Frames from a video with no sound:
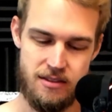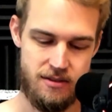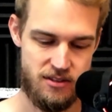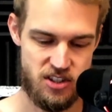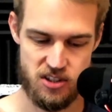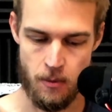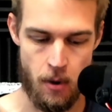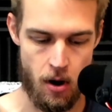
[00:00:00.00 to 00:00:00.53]

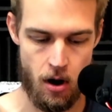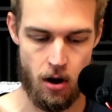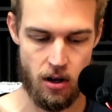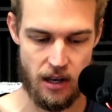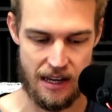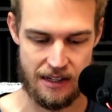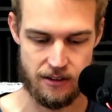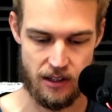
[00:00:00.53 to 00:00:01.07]
small,
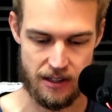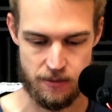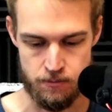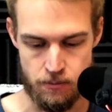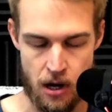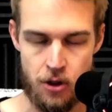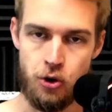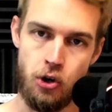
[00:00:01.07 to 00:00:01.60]
like
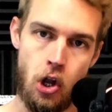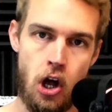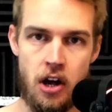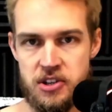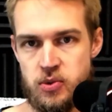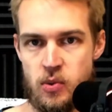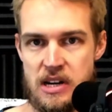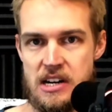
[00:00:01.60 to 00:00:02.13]
mother-in-law
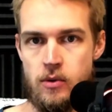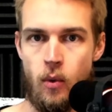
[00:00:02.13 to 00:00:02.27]
suite,